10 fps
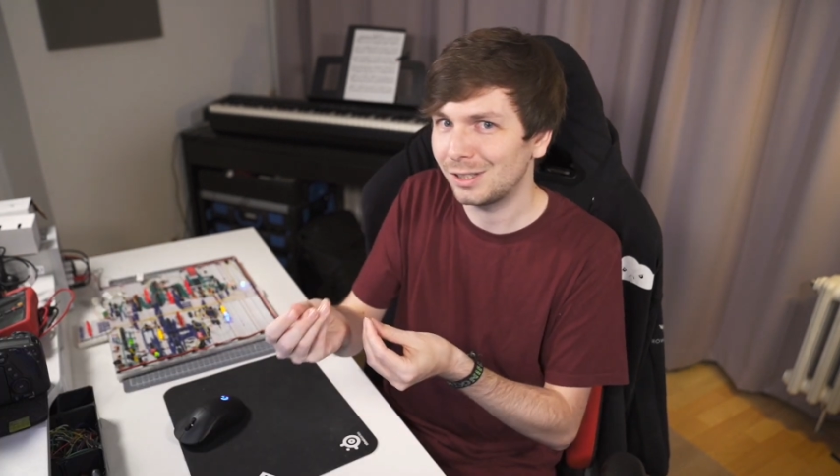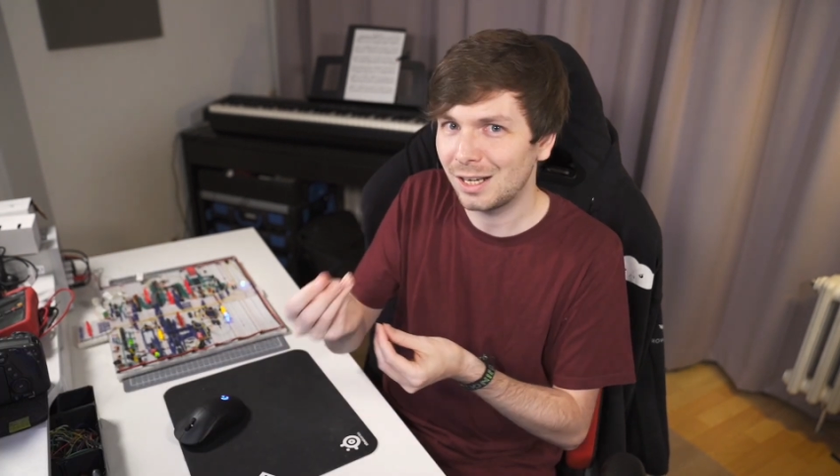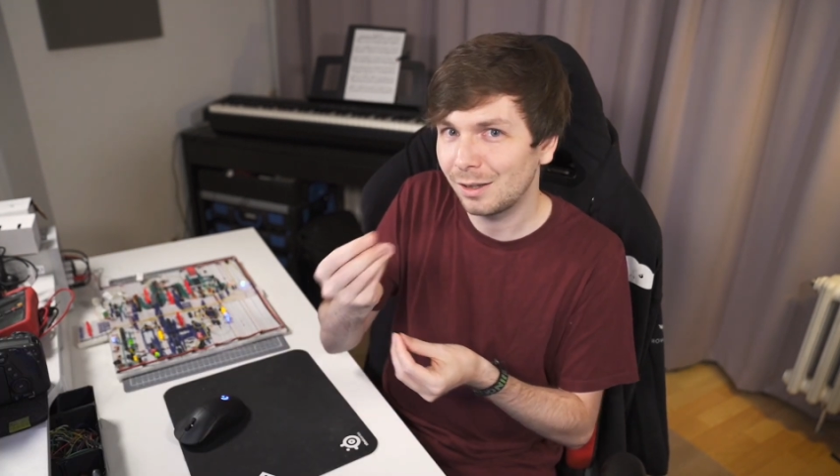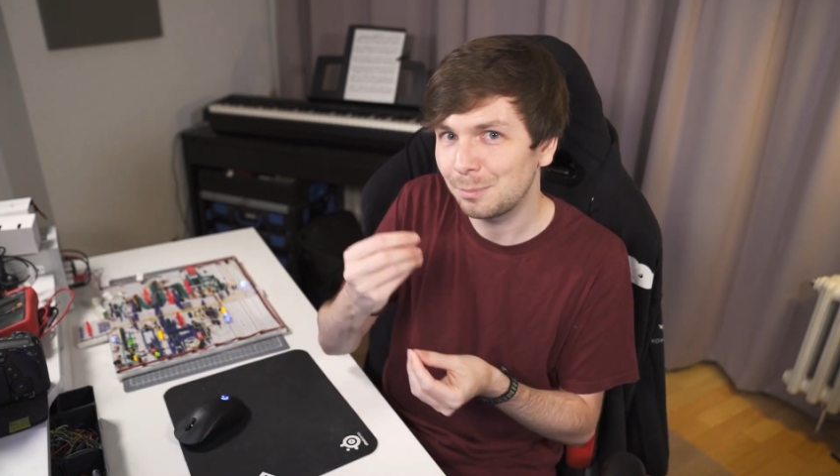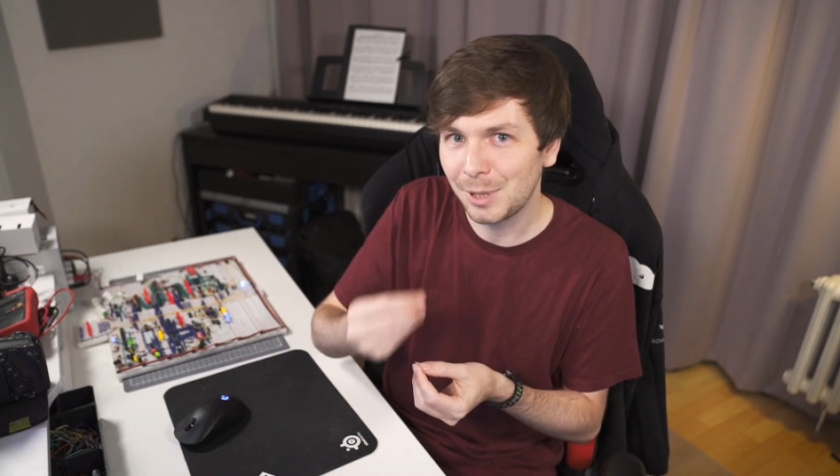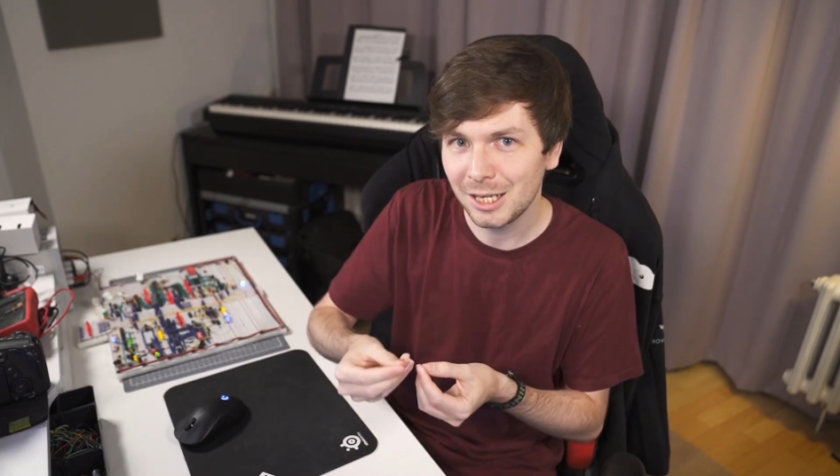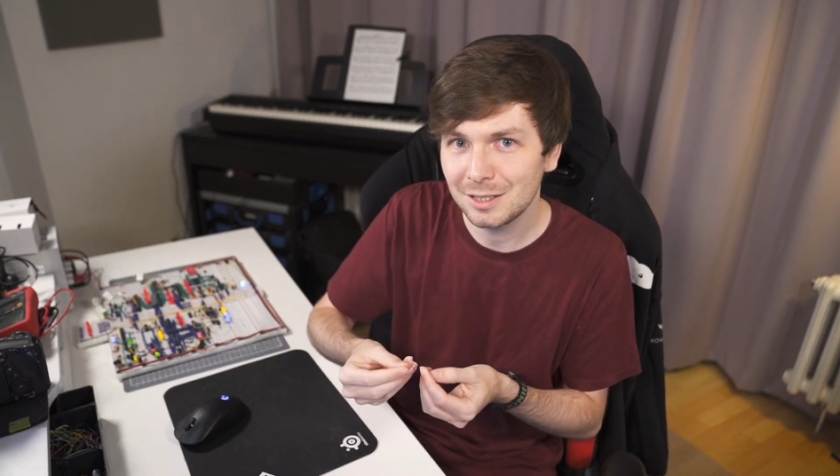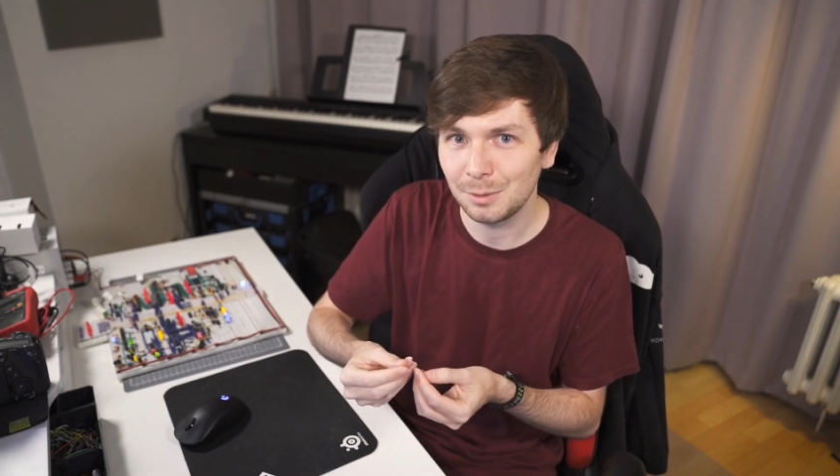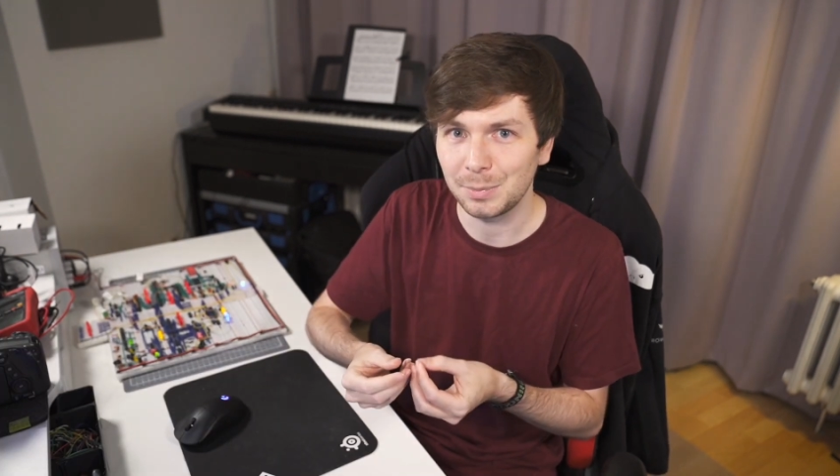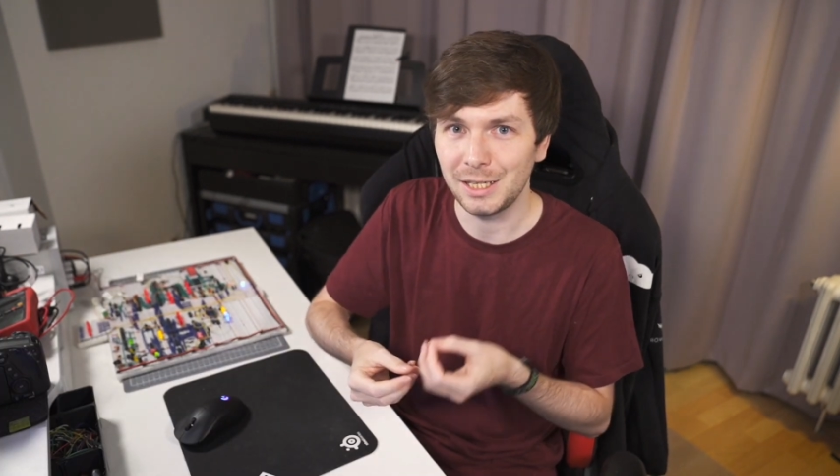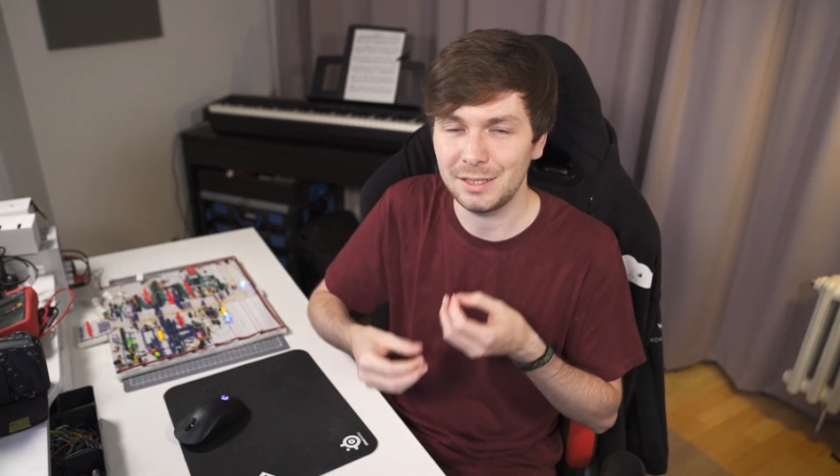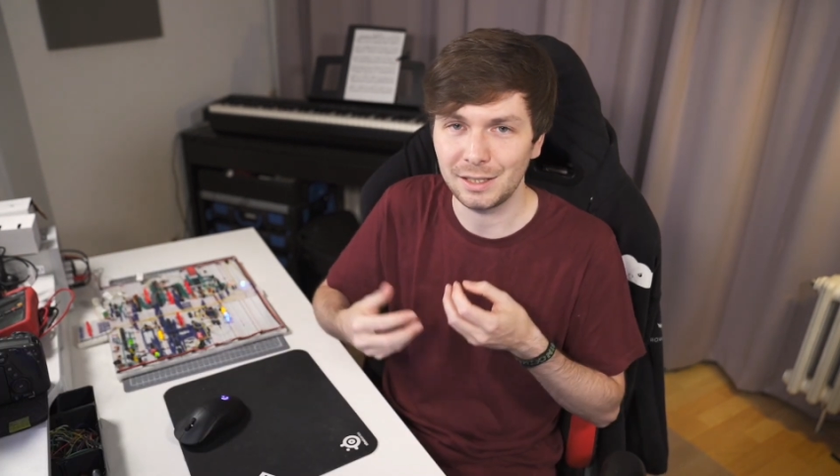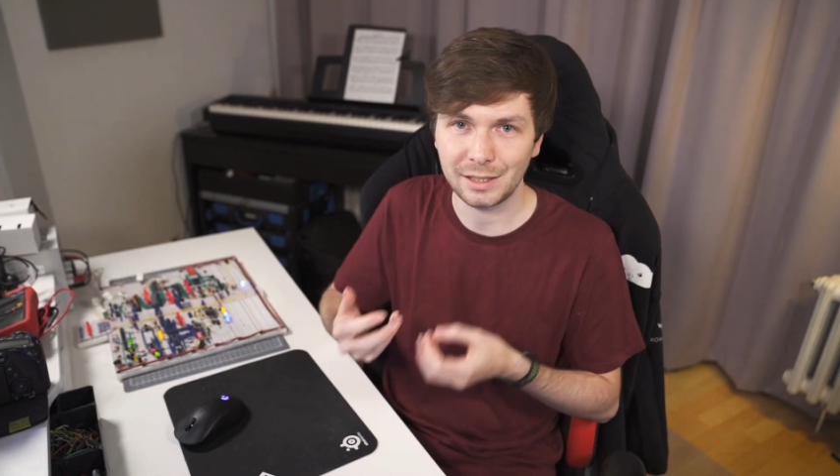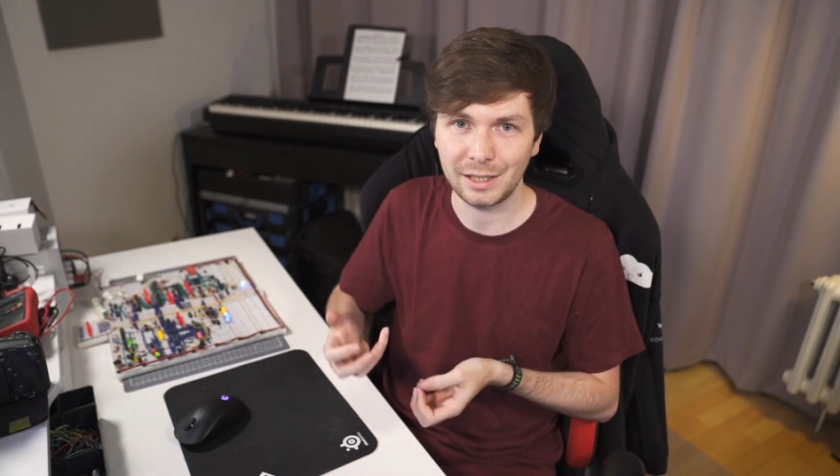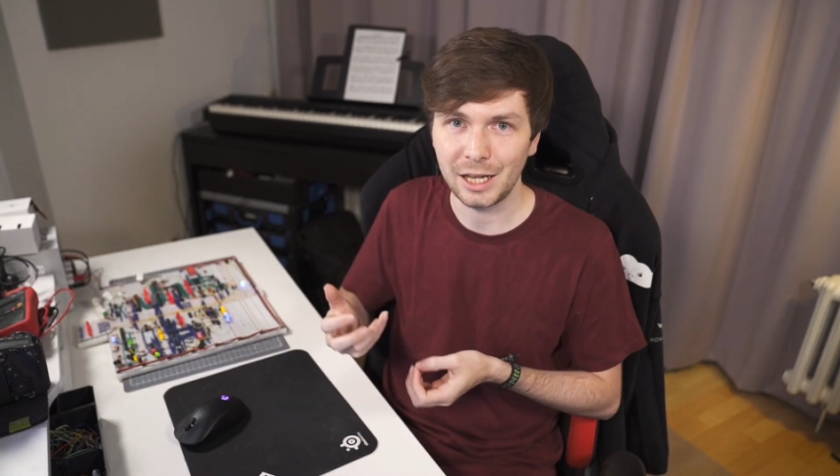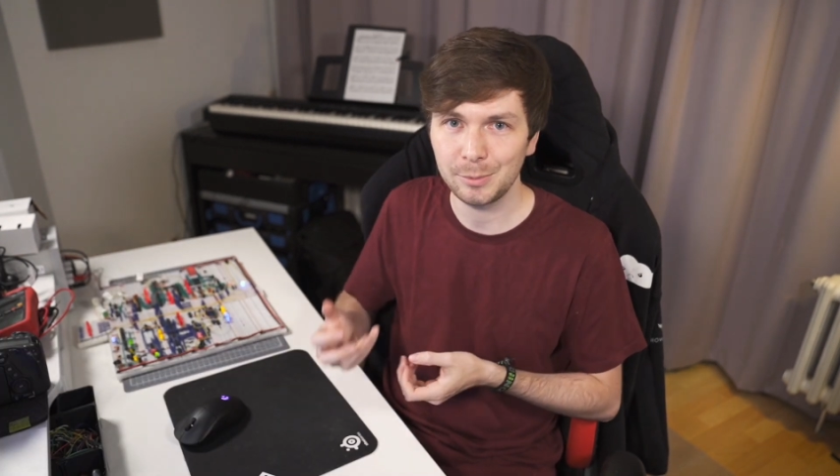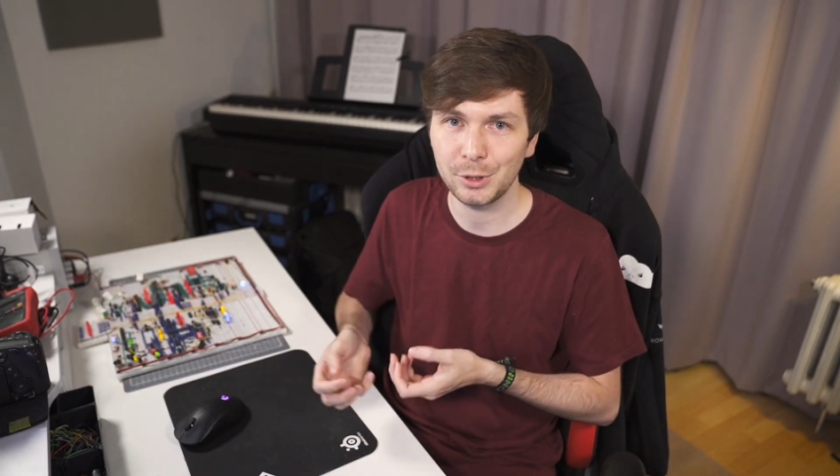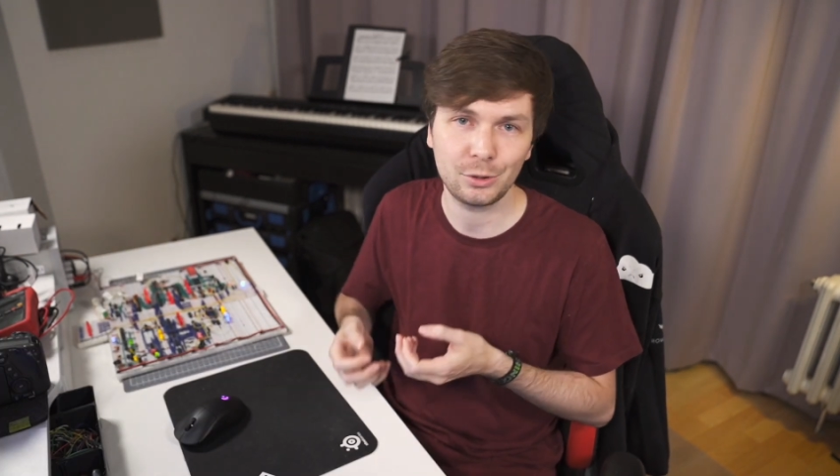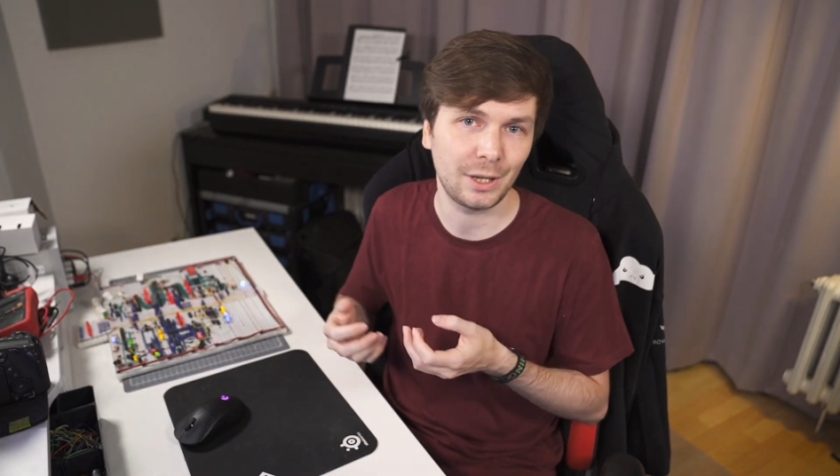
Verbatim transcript: another puzzle piece that can help you